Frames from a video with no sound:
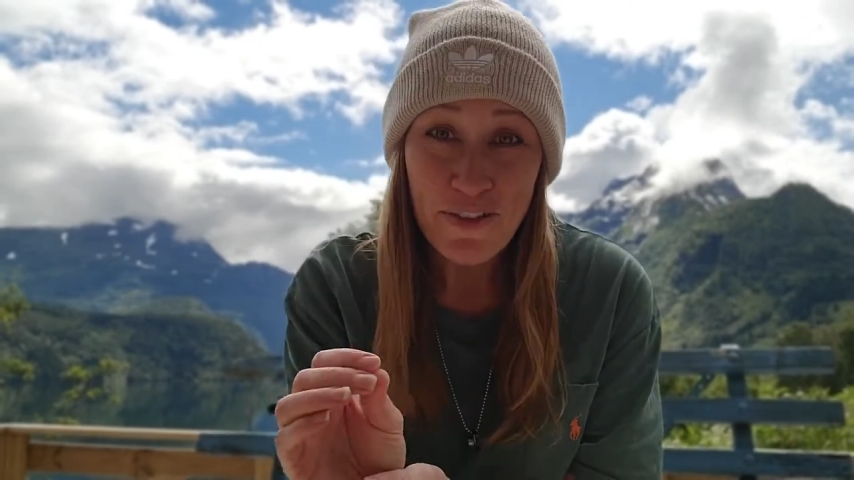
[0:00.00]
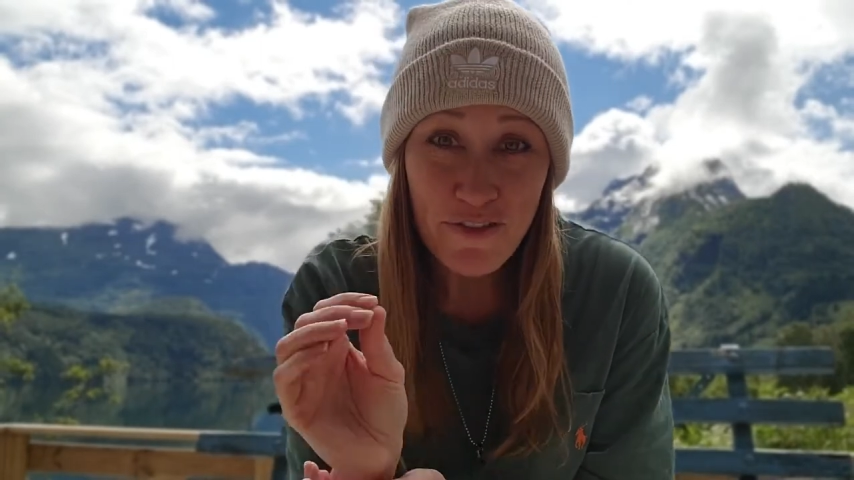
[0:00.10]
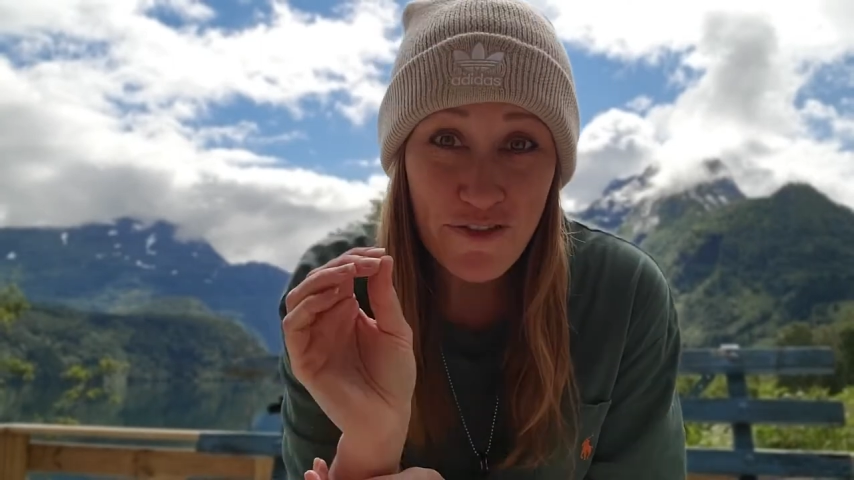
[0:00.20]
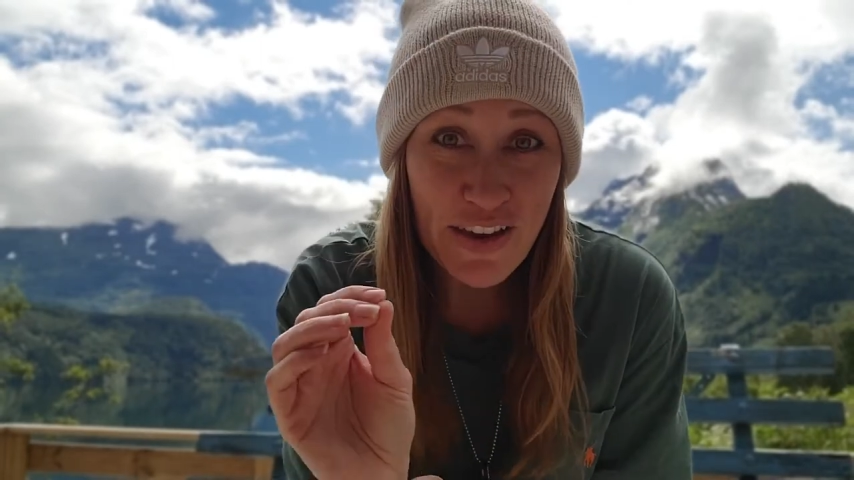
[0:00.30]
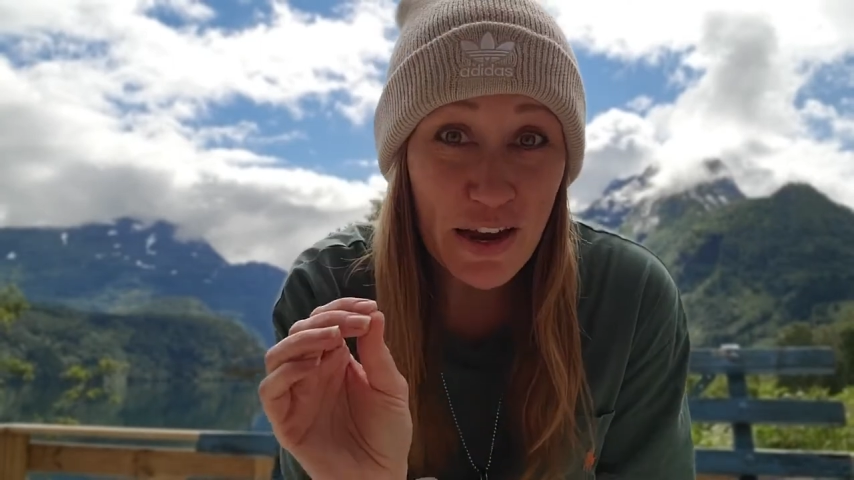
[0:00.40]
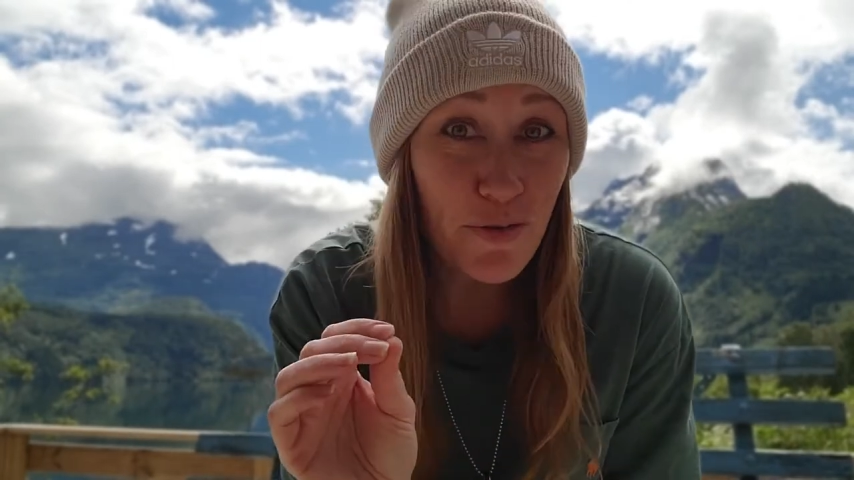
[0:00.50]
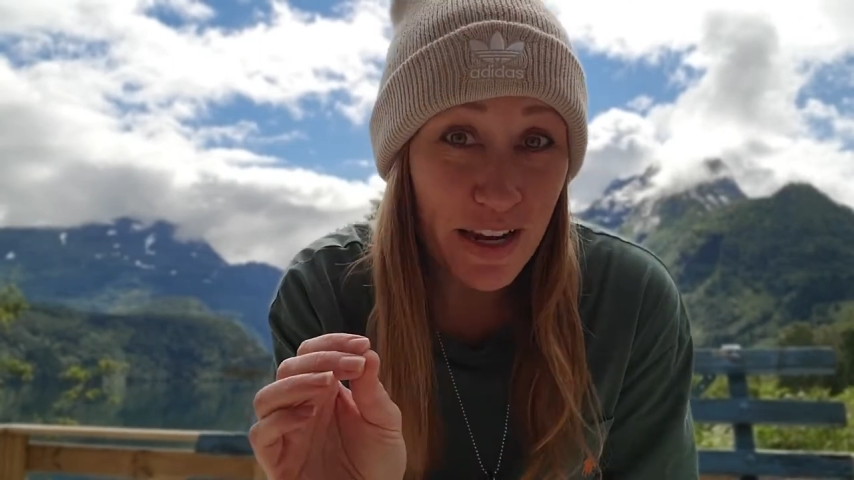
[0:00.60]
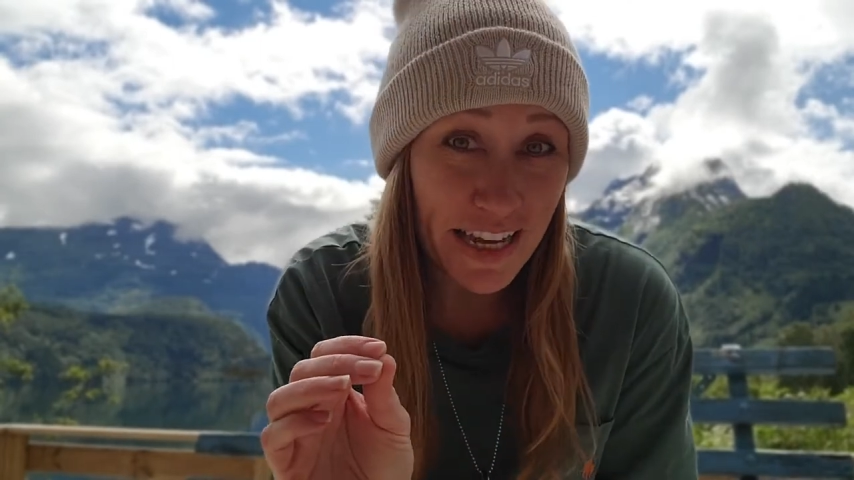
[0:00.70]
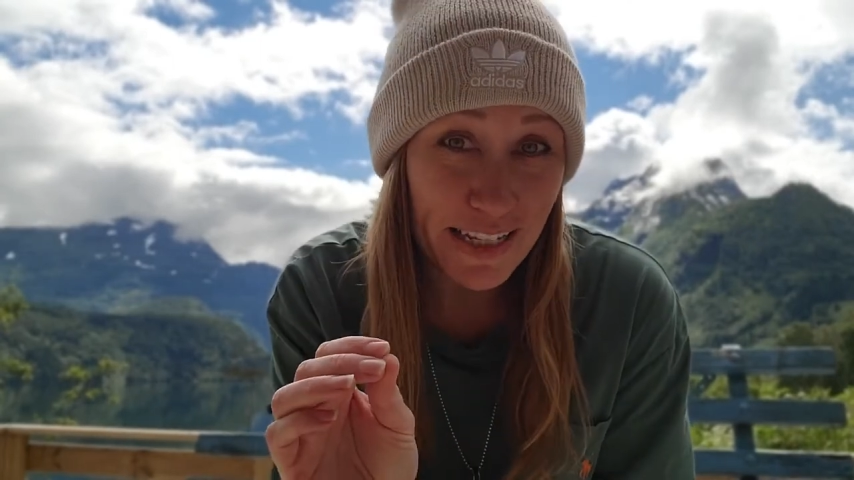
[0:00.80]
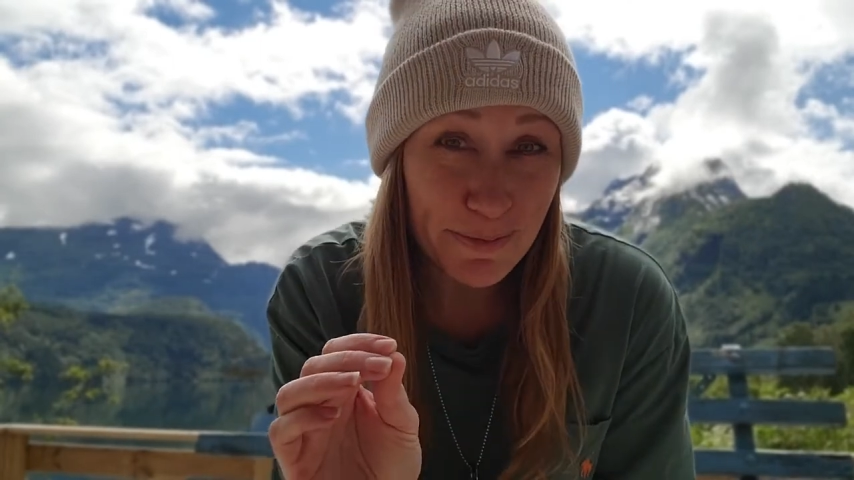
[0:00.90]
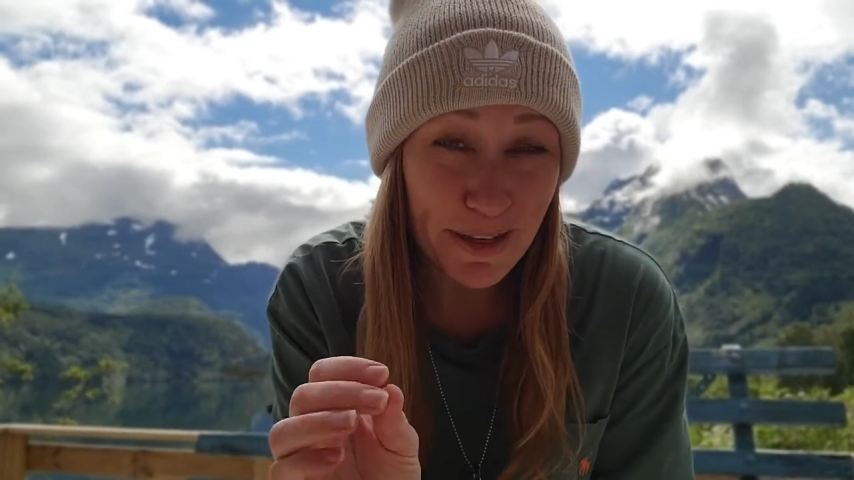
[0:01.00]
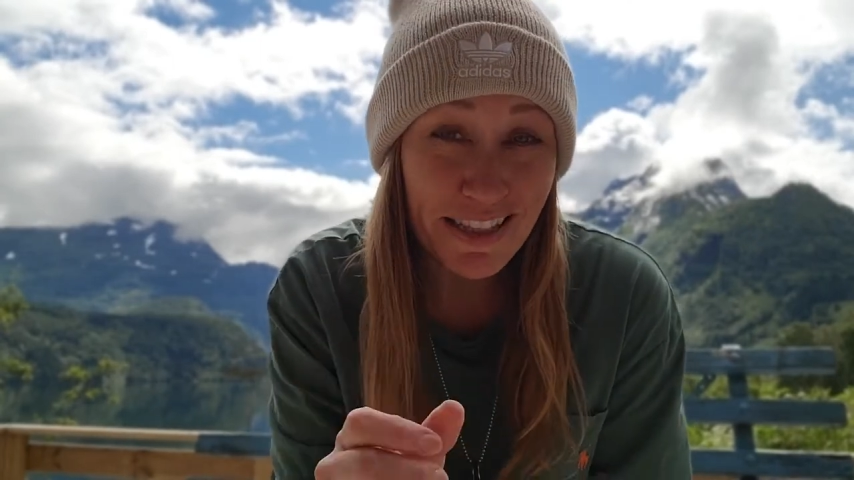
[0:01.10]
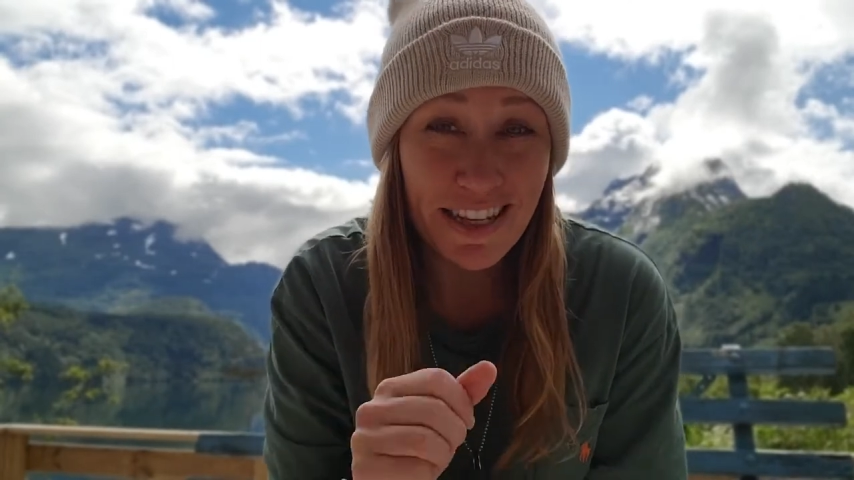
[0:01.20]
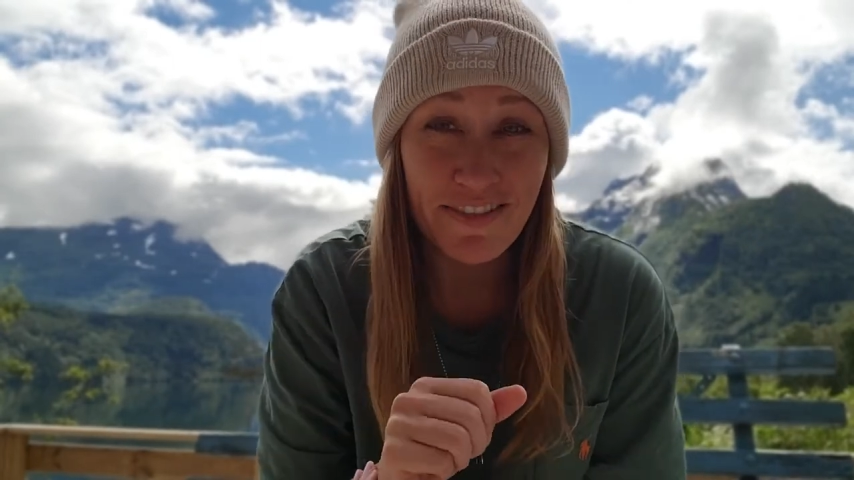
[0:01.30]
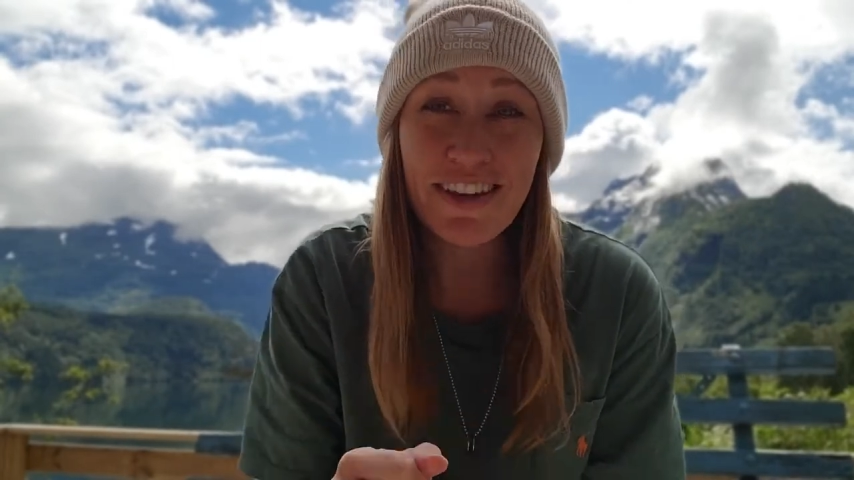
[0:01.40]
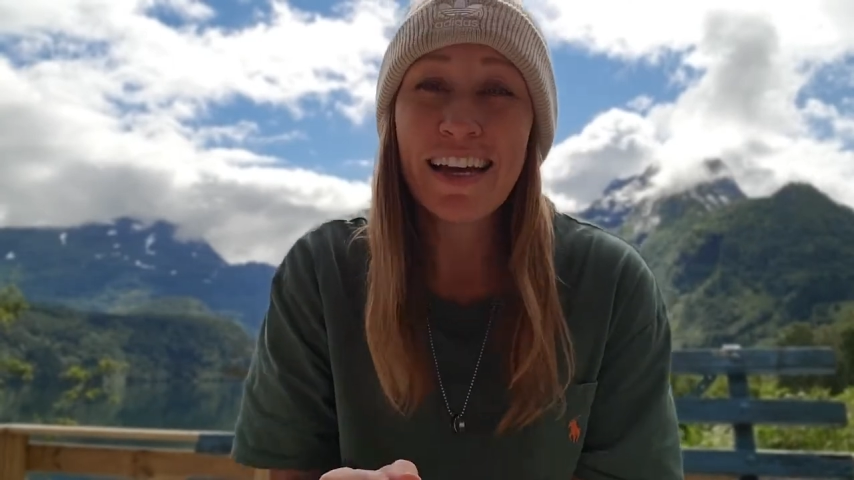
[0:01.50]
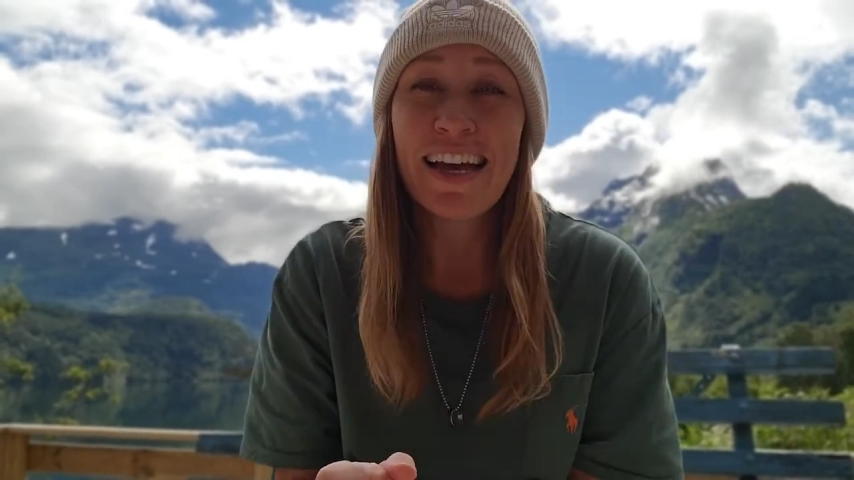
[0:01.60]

Very expensive.